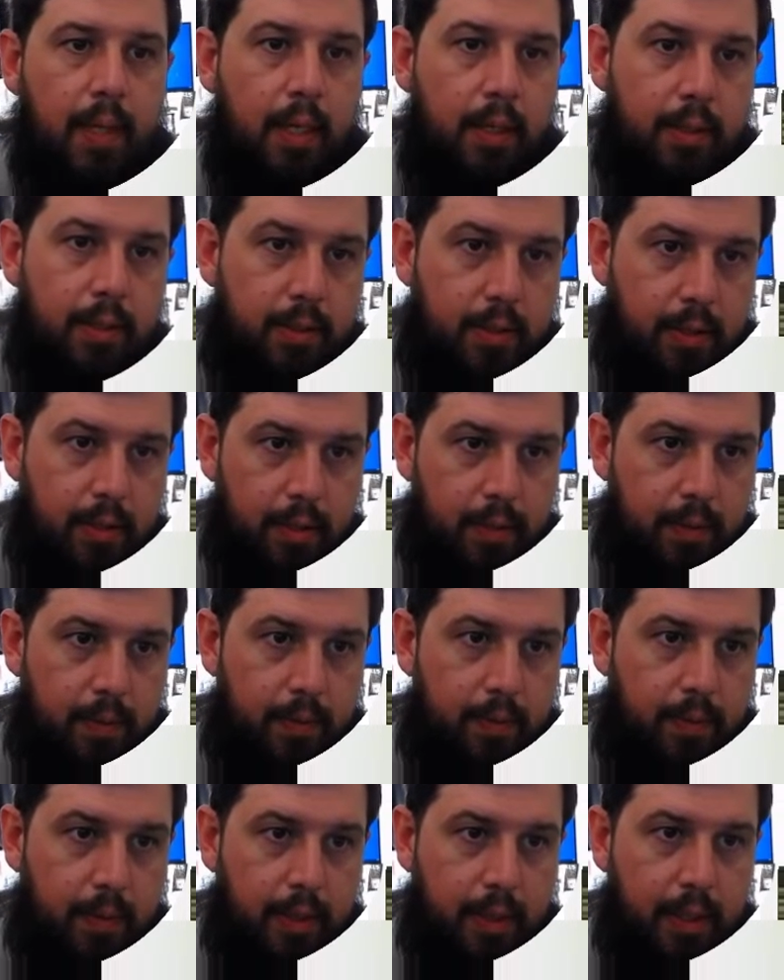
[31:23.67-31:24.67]
So we're
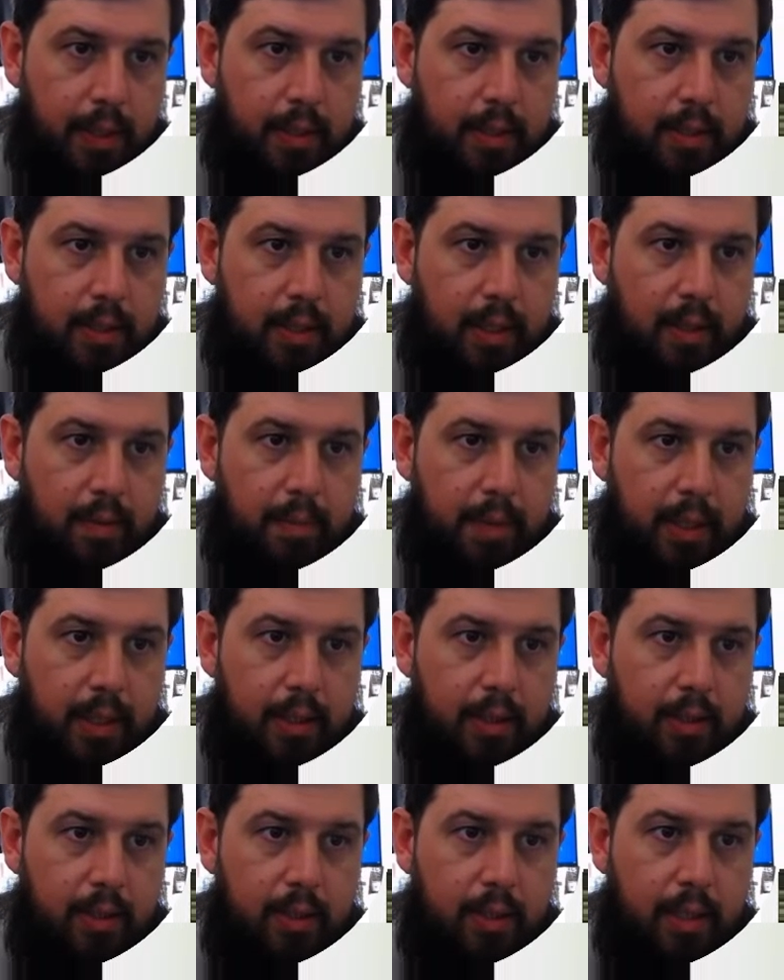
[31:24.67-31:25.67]
going to hit save button
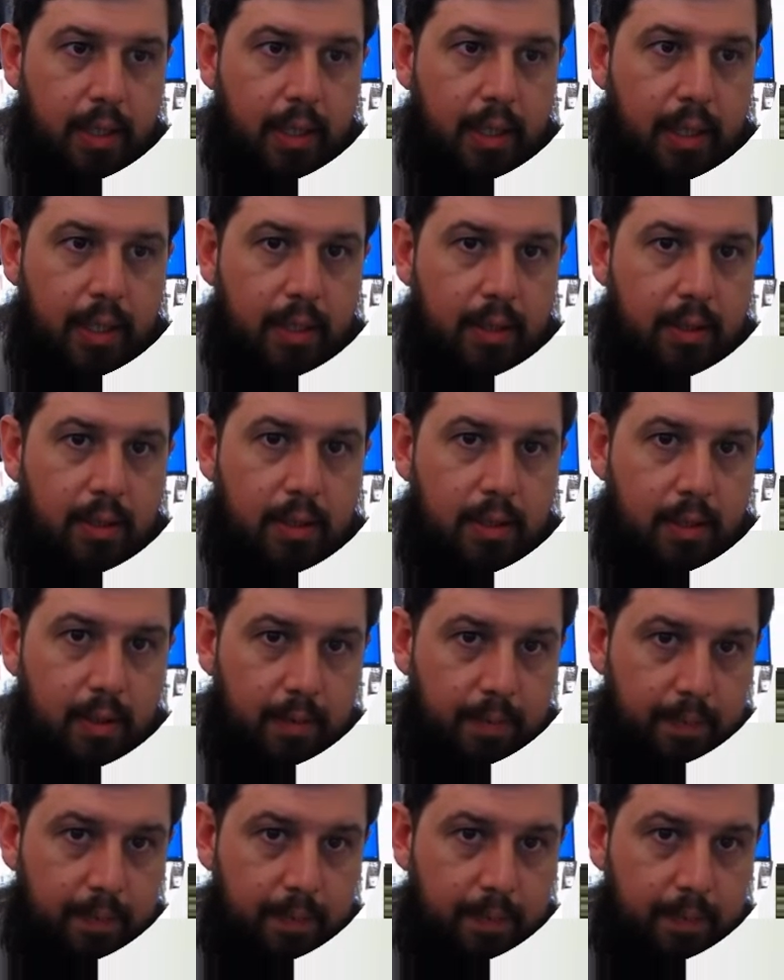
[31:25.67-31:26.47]
just in case.